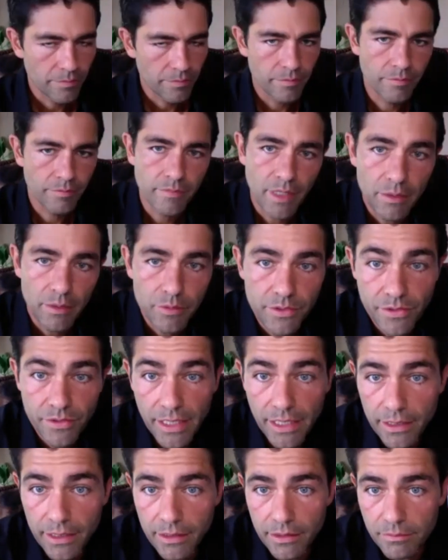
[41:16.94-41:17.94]
I would
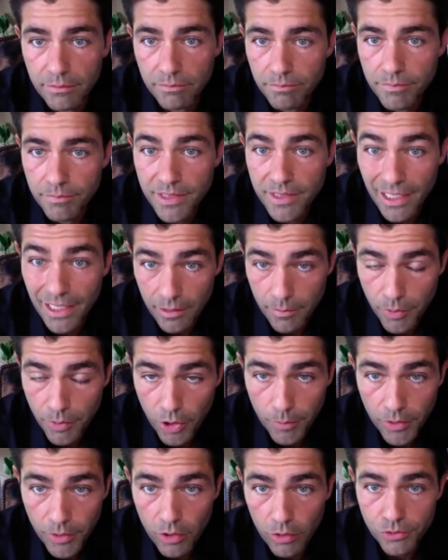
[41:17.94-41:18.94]
say take a
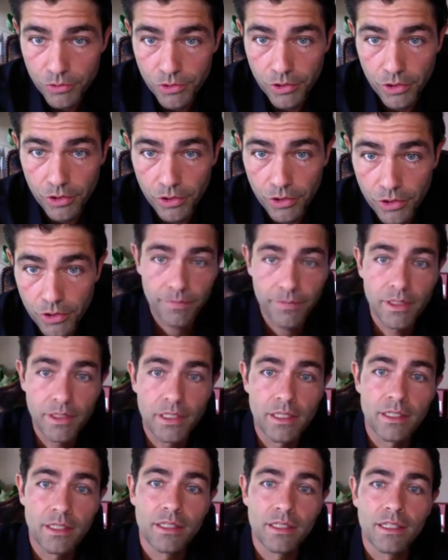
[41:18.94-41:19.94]
permaculture.
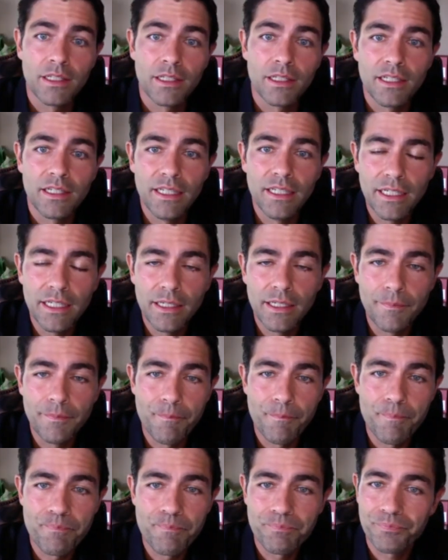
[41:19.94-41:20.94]

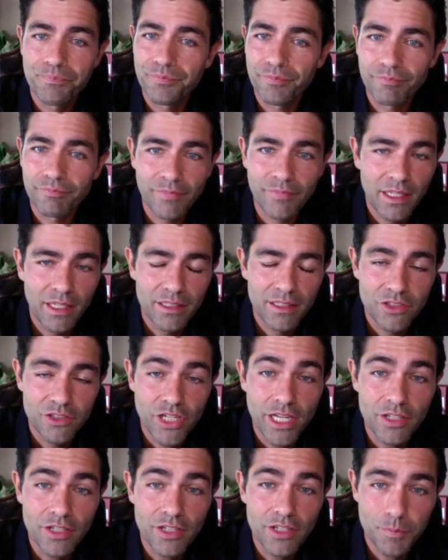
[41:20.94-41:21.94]
Um,
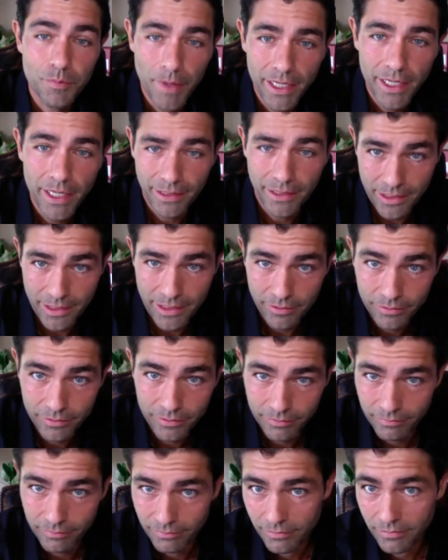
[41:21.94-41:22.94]
changed my life
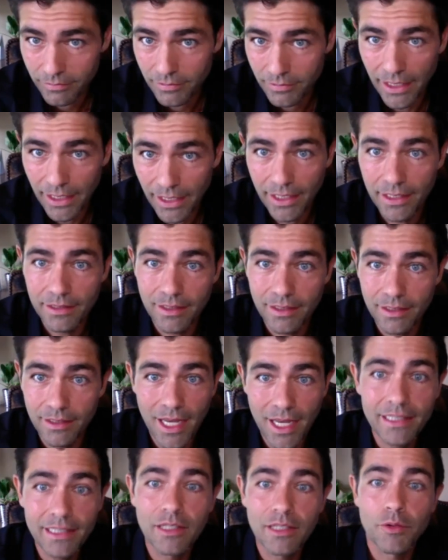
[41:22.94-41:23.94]
and
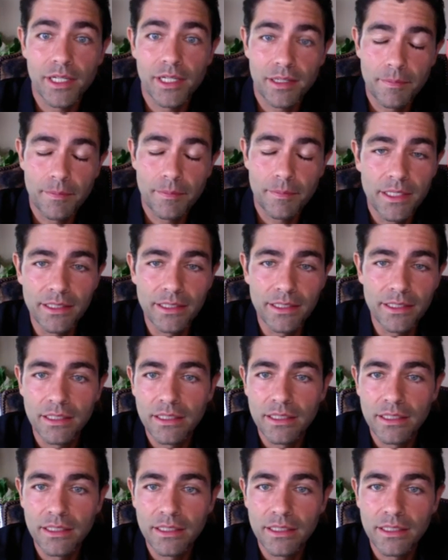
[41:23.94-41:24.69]
highly recommend it.